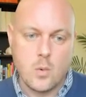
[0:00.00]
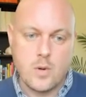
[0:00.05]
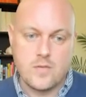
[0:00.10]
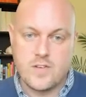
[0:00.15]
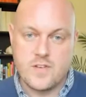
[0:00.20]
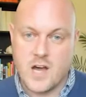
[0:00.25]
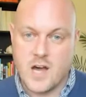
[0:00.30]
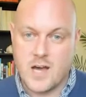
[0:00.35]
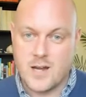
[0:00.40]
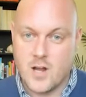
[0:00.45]

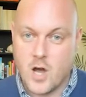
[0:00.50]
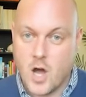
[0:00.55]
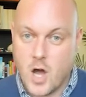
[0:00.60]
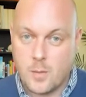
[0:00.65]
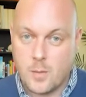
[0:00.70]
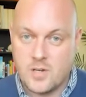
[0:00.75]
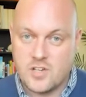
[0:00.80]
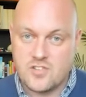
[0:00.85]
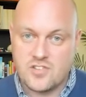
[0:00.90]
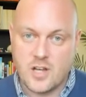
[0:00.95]
We've got
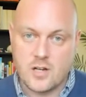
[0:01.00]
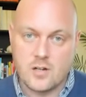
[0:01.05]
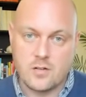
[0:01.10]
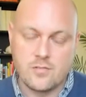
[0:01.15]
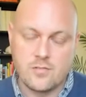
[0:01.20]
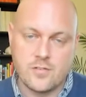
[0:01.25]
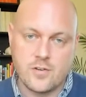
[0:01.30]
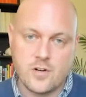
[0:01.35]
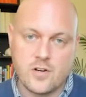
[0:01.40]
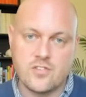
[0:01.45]

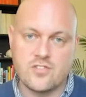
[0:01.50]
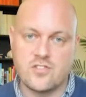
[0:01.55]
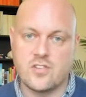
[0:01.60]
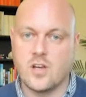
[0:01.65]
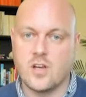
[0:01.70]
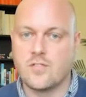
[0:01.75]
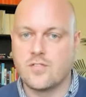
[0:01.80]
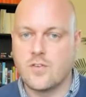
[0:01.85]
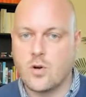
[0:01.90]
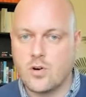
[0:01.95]
omni-channel
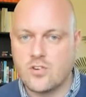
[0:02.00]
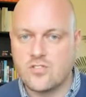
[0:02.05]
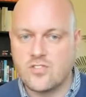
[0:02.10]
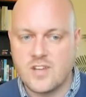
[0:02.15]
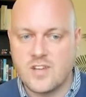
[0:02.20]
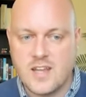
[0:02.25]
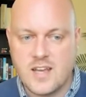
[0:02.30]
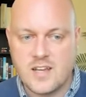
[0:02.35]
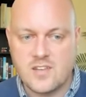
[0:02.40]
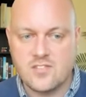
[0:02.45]
first. Of
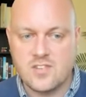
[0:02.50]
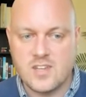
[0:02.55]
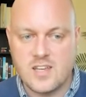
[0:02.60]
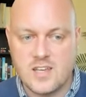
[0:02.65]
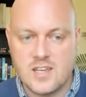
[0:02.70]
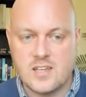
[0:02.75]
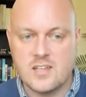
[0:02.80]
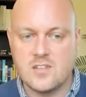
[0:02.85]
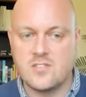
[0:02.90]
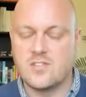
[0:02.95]
course, the next
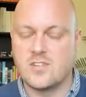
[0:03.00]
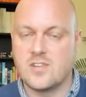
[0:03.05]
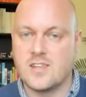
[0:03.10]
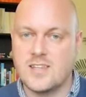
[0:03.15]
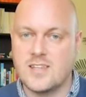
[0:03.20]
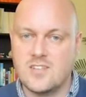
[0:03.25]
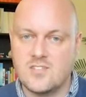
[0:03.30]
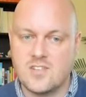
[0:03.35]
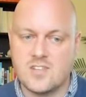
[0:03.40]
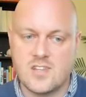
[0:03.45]
is
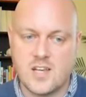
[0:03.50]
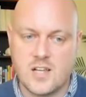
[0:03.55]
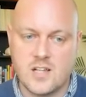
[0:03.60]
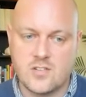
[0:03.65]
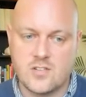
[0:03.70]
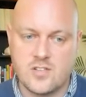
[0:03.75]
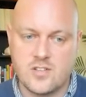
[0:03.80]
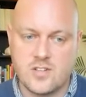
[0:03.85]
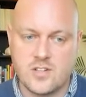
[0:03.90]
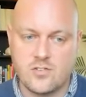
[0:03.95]
these
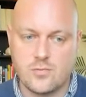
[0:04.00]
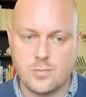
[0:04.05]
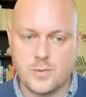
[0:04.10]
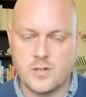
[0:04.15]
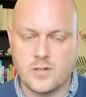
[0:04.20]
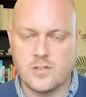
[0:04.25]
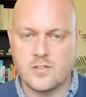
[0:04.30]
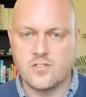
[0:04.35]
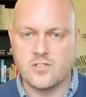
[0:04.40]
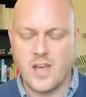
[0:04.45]
intelligent
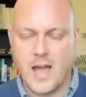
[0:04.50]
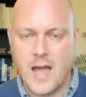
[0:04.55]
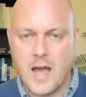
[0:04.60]
experience.